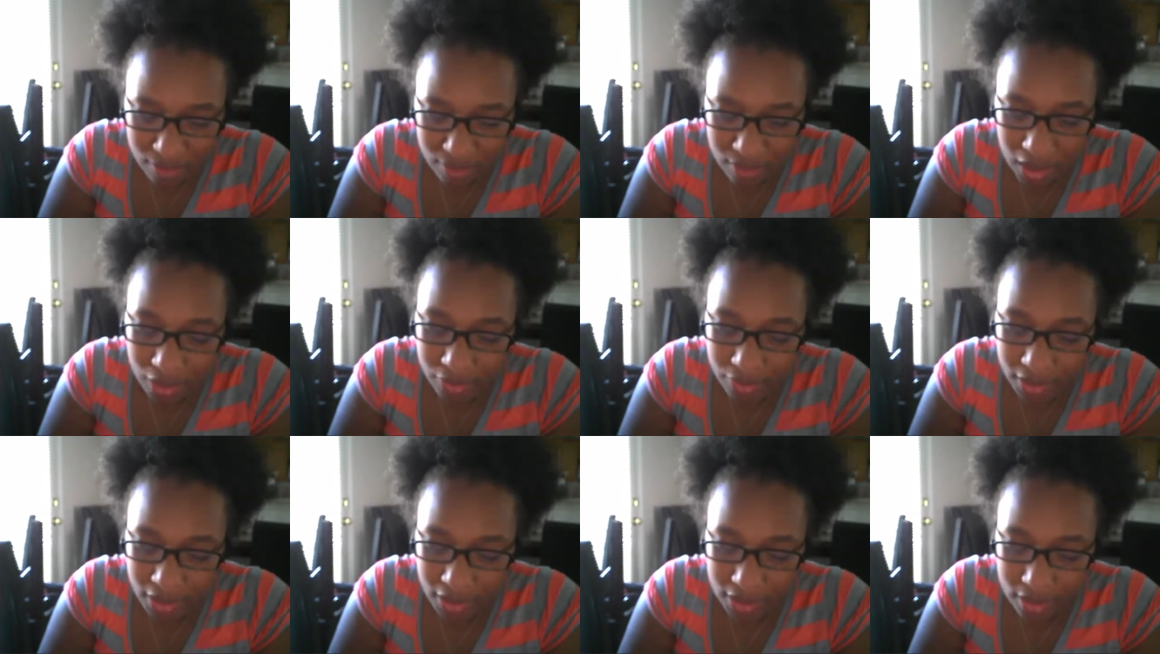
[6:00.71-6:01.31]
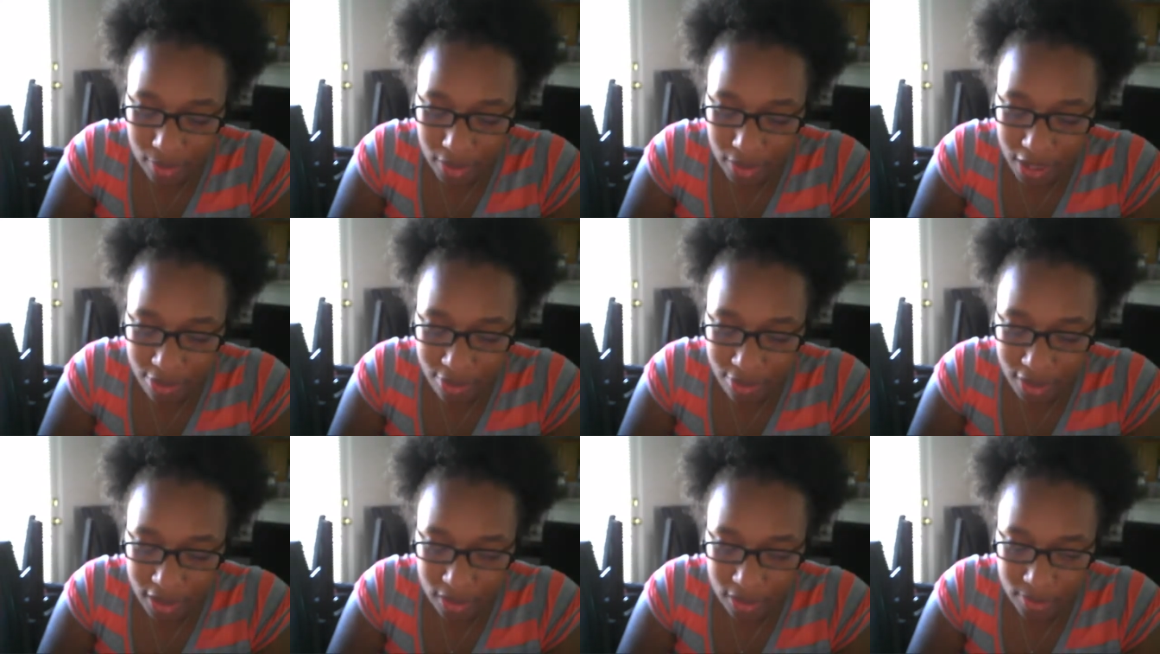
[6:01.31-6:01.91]
I don't think it's a bad
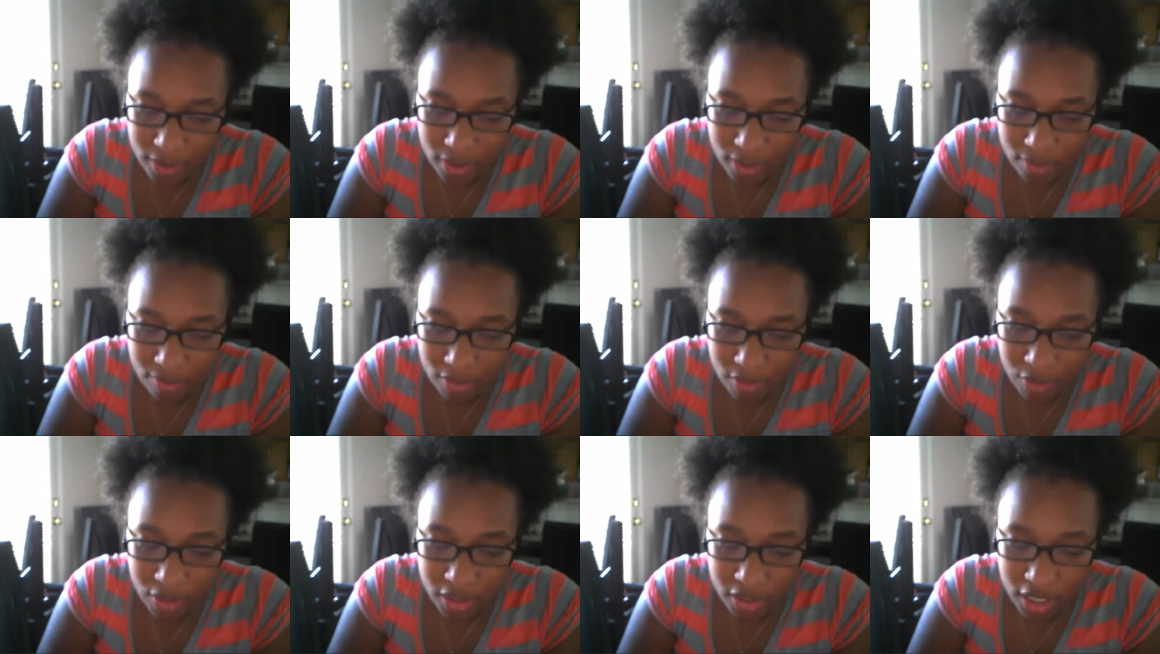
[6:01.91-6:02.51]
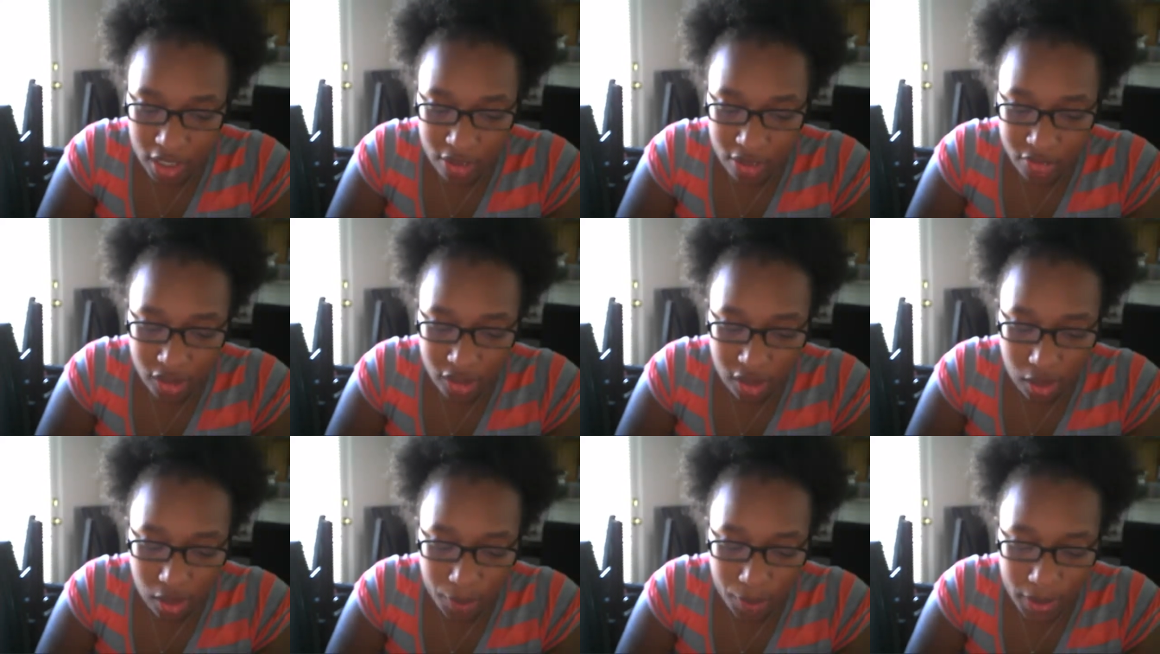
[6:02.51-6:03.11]
price, but they were a dollar
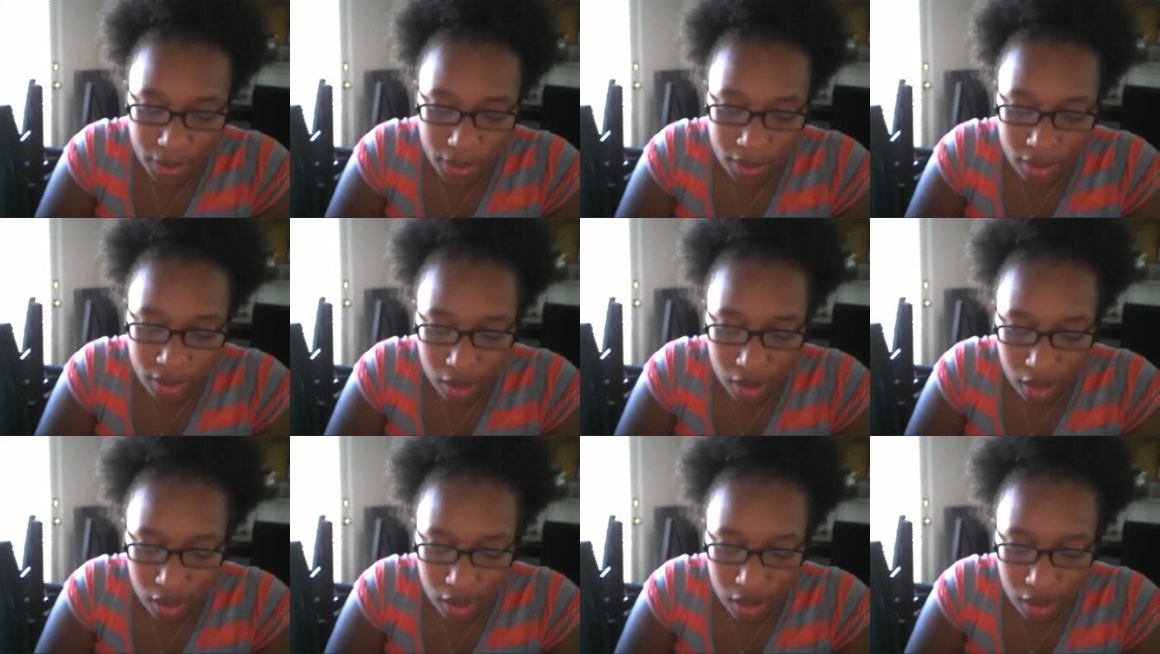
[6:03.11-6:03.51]
fifty a piece.